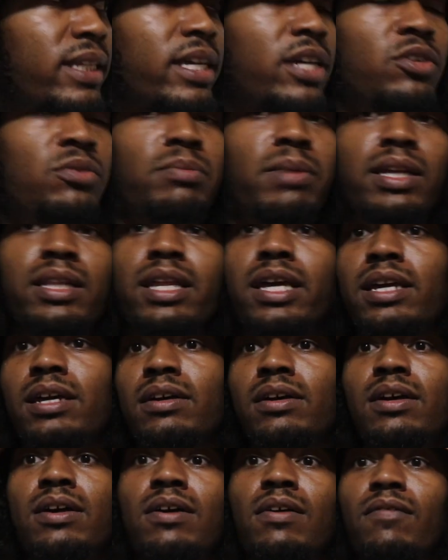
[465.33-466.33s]
that, you might
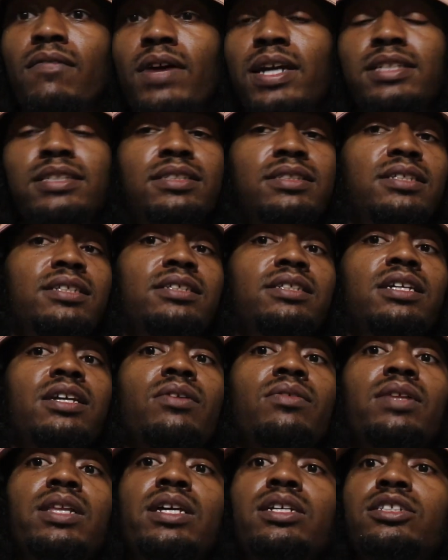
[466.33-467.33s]
like feistiness in
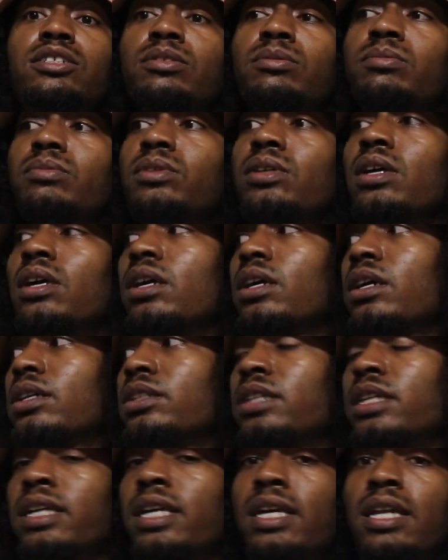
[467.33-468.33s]
your relationship,
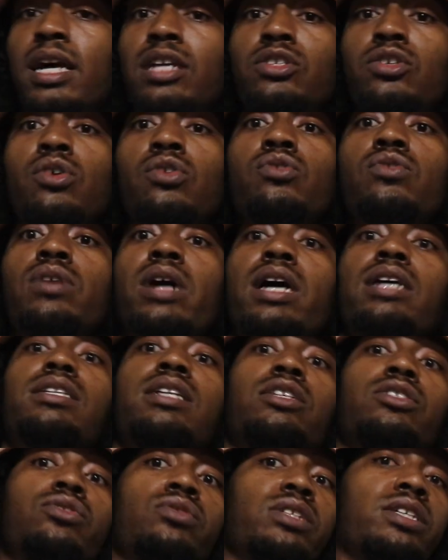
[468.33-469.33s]
because again, I told you guys
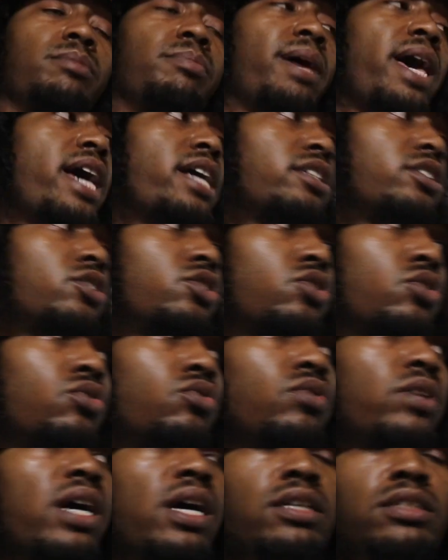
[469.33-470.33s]
that you need passion so
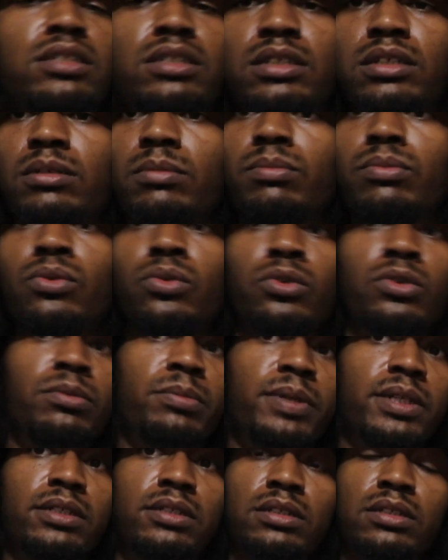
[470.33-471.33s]
you guys could get bored,
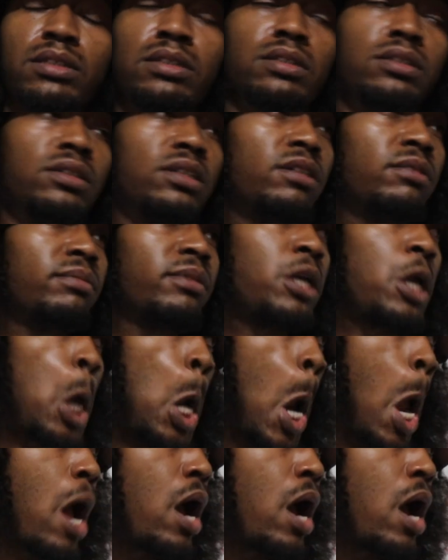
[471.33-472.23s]
basically, you know what I mean?